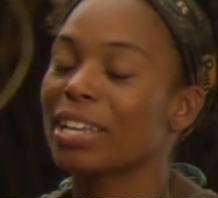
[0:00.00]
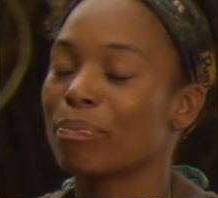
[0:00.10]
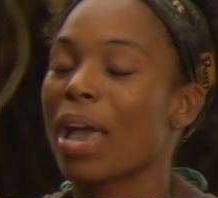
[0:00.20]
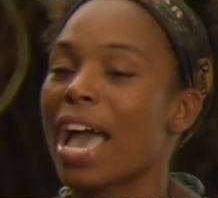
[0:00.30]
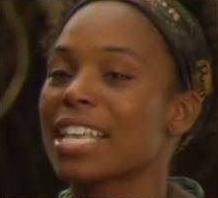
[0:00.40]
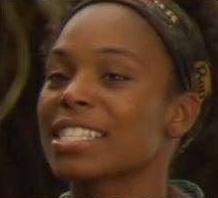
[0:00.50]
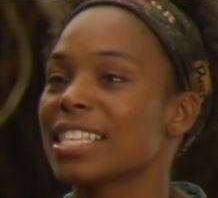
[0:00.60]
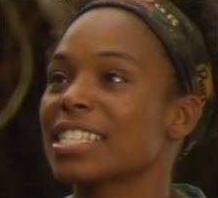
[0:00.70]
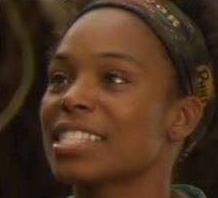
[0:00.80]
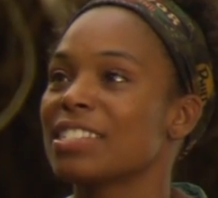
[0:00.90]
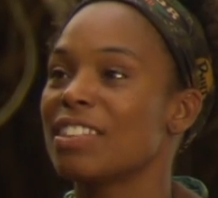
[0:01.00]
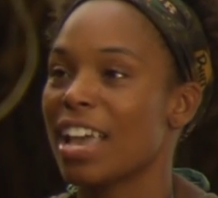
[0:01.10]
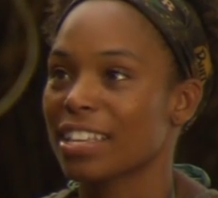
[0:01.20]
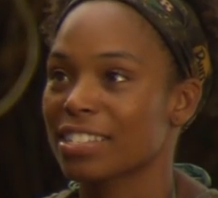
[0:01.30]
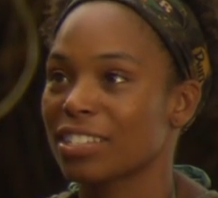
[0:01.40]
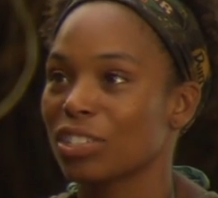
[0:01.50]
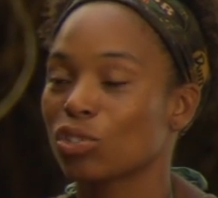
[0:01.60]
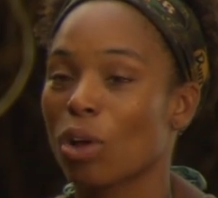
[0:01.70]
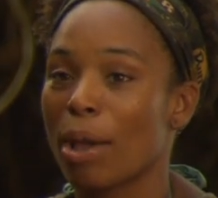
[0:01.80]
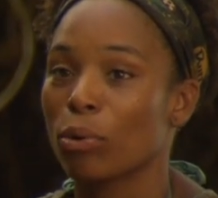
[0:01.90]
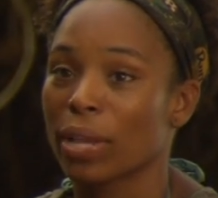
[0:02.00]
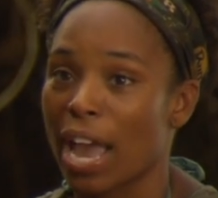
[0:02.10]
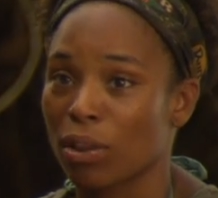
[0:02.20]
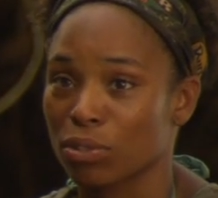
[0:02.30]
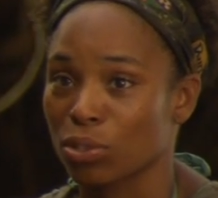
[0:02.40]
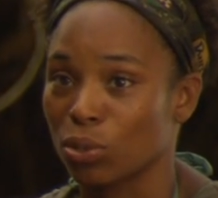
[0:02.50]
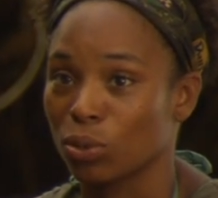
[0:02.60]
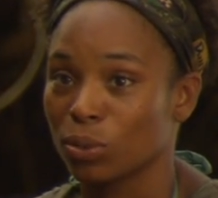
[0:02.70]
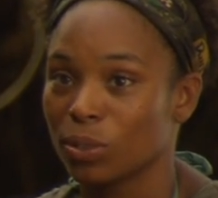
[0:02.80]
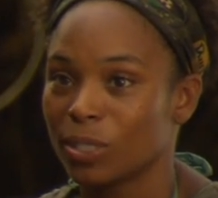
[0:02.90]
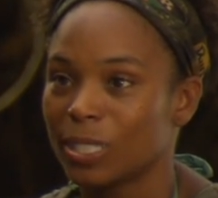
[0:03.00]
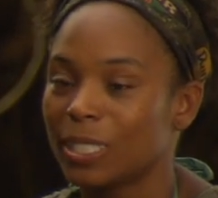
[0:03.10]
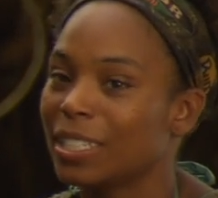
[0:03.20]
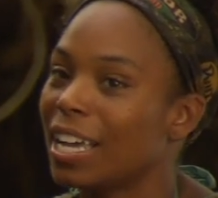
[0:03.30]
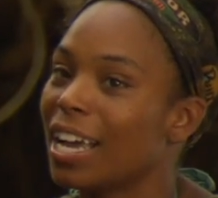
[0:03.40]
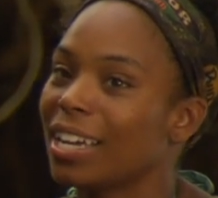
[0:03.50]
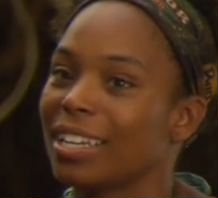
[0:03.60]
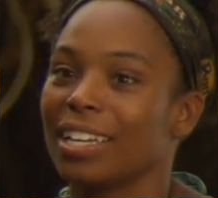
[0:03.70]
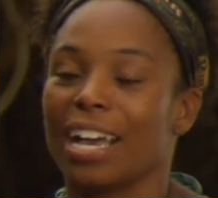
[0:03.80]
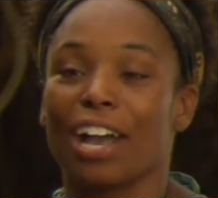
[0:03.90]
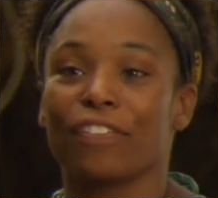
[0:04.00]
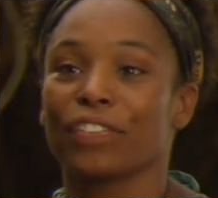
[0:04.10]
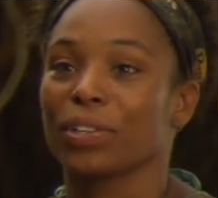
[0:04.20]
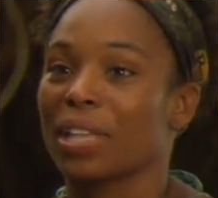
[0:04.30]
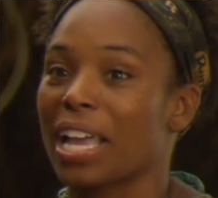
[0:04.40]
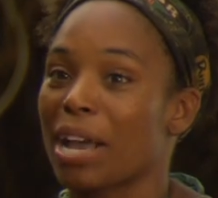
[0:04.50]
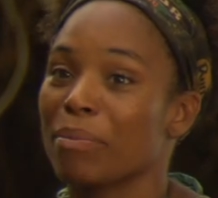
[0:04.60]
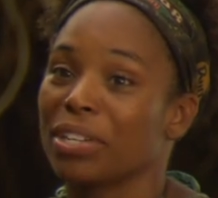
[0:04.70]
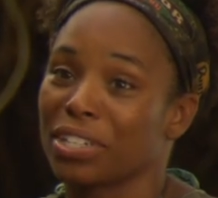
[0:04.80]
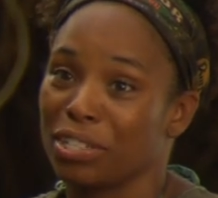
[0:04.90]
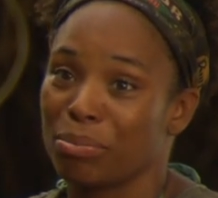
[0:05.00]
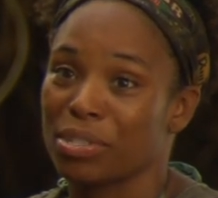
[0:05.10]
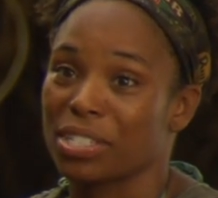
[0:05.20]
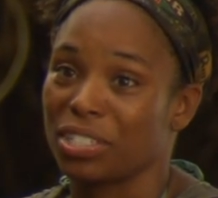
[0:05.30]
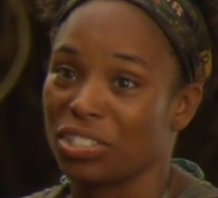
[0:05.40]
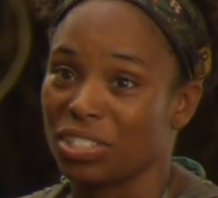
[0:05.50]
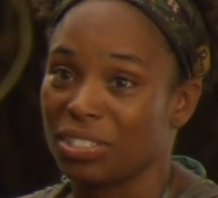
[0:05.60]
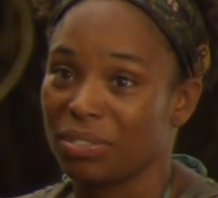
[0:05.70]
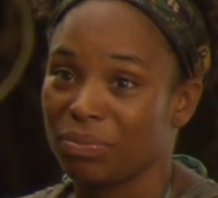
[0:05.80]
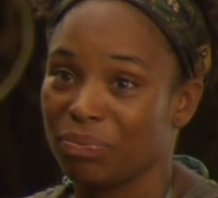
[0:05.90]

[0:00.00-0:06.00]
get past this next tribal council, I feel like I'm in a good position.